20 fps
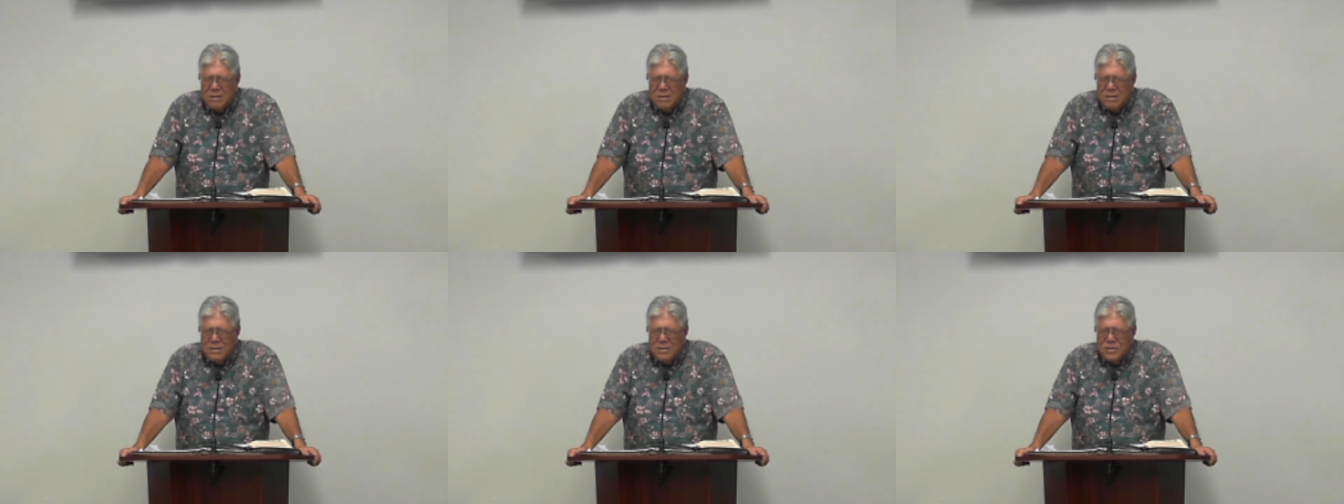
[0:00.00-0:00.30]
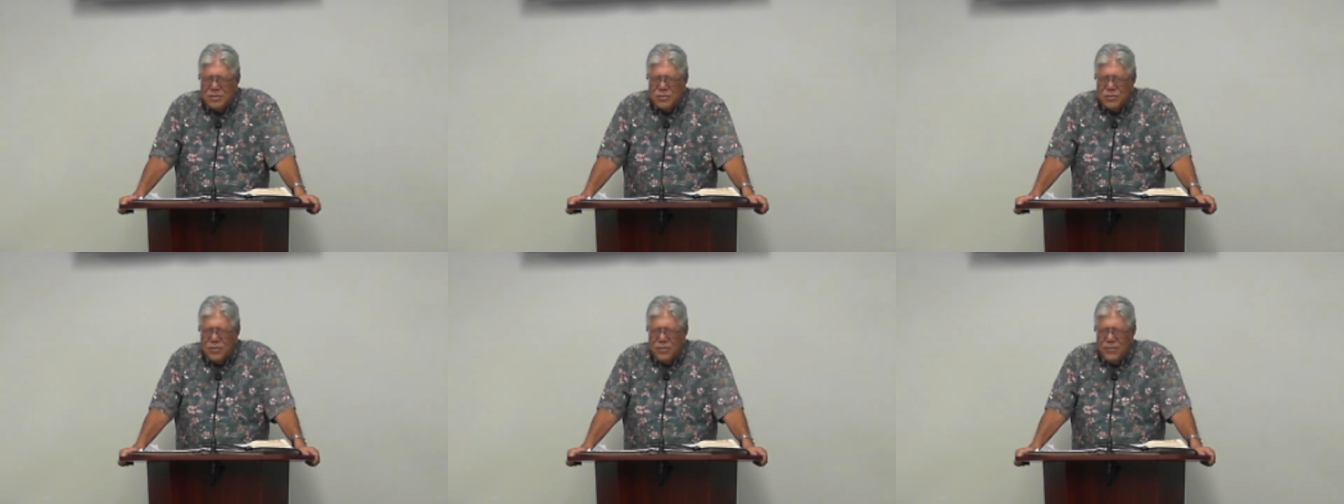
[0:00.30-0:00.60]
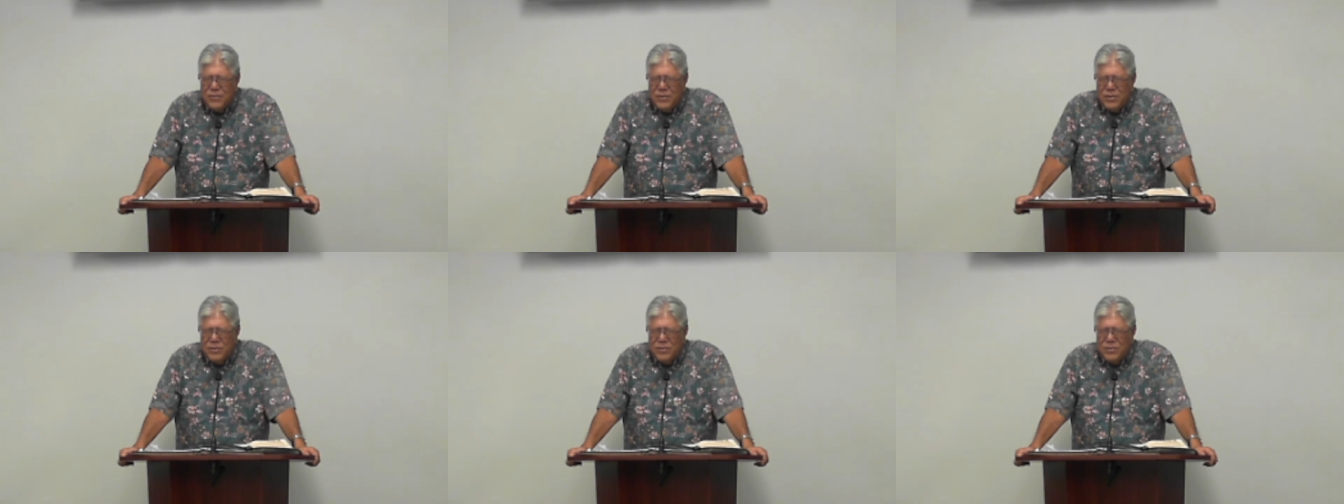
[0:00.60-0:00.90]
and
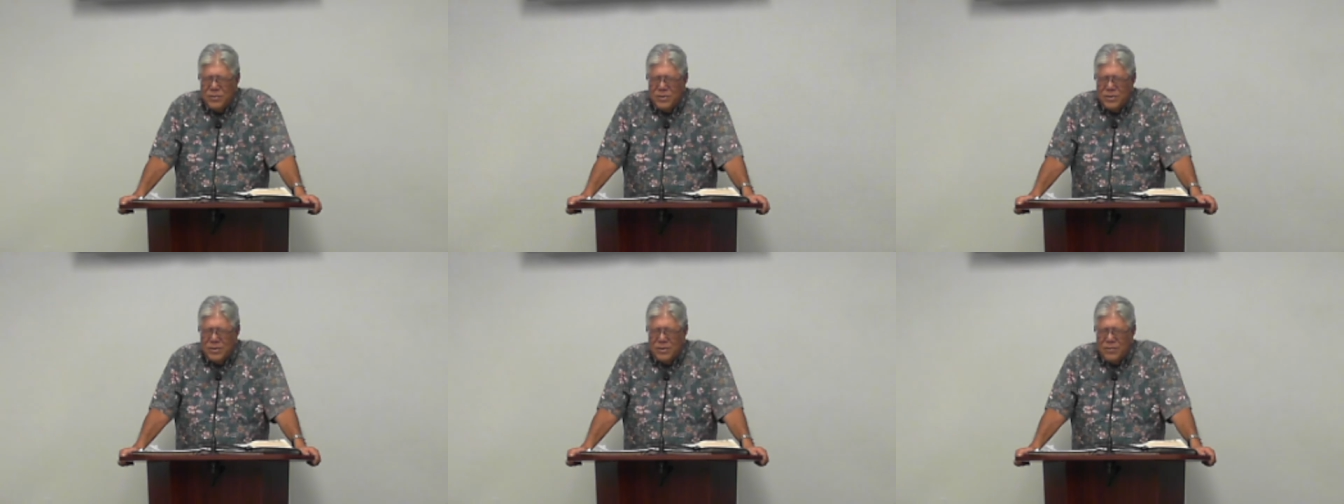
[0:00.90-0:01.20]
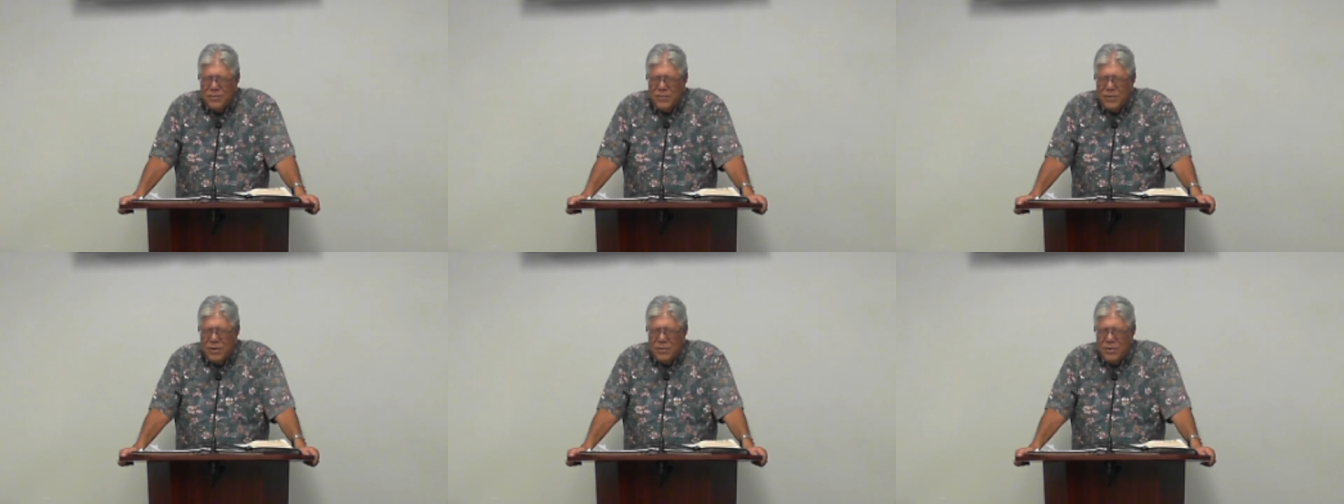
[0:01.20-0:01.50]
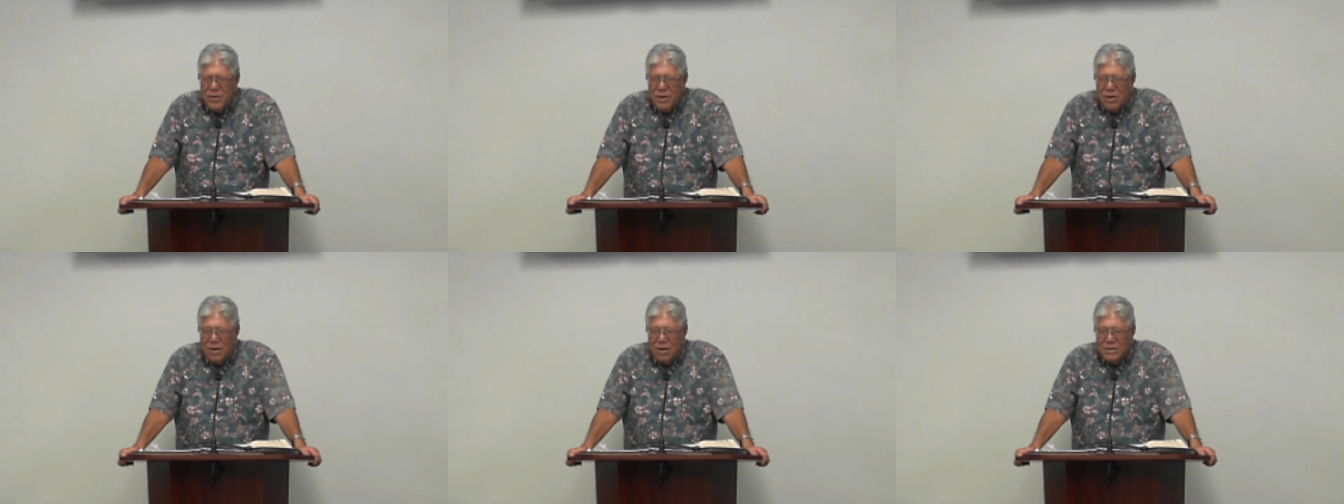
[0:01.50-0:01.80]
serving you with our
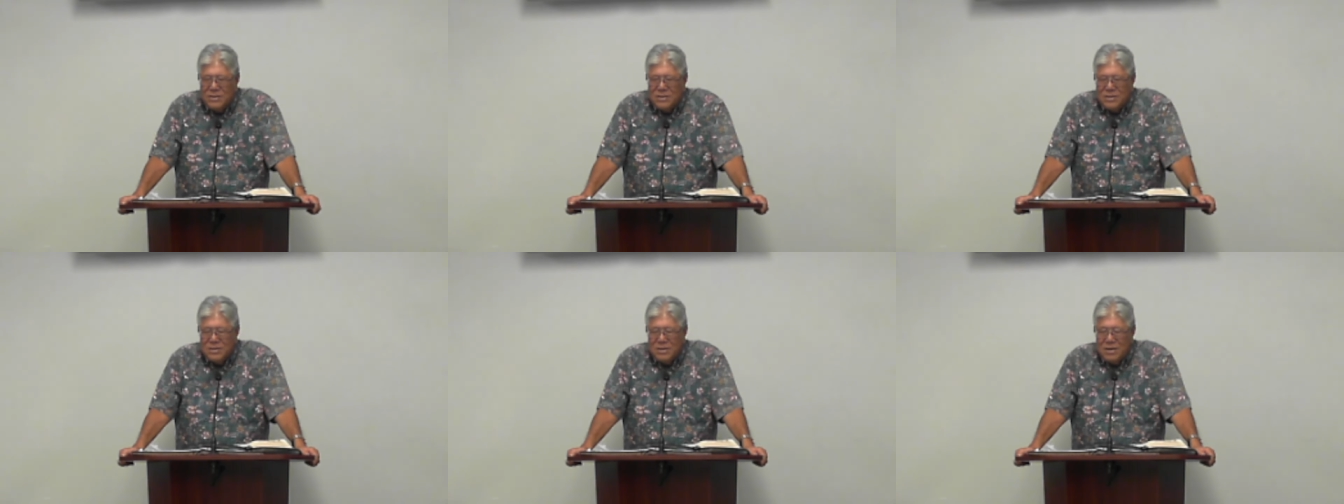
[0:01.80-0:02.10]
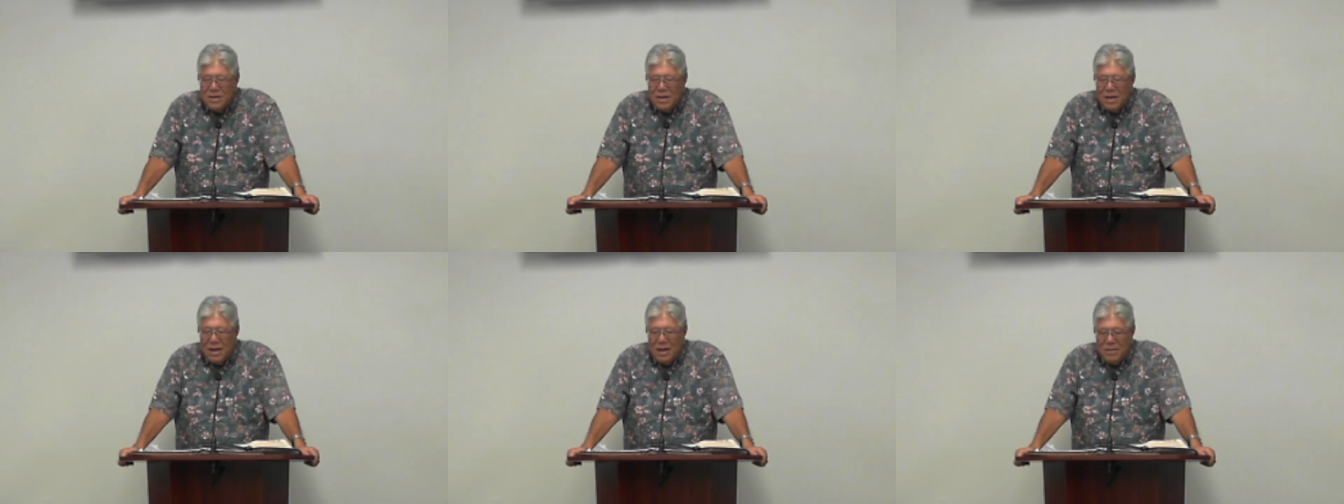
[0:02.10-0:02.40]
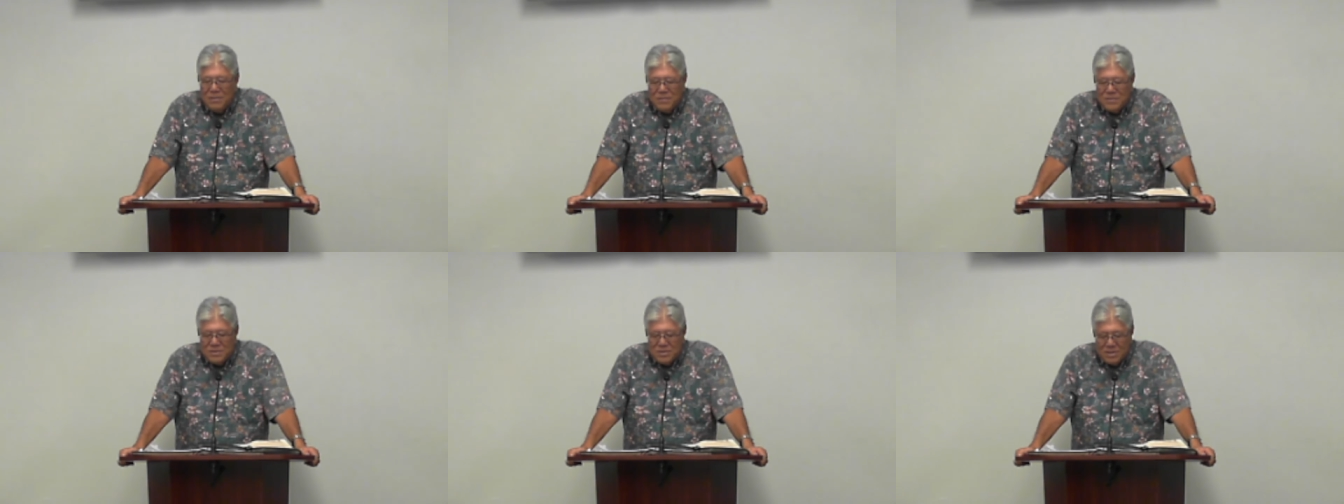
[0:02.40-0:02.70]
very hearts and
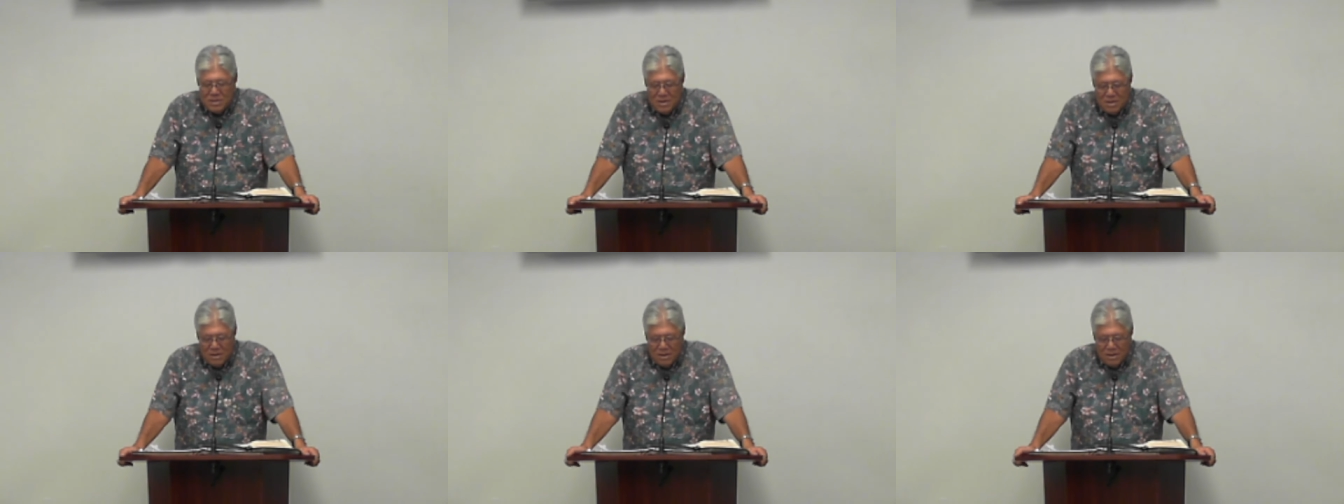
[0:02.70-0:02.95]
lives.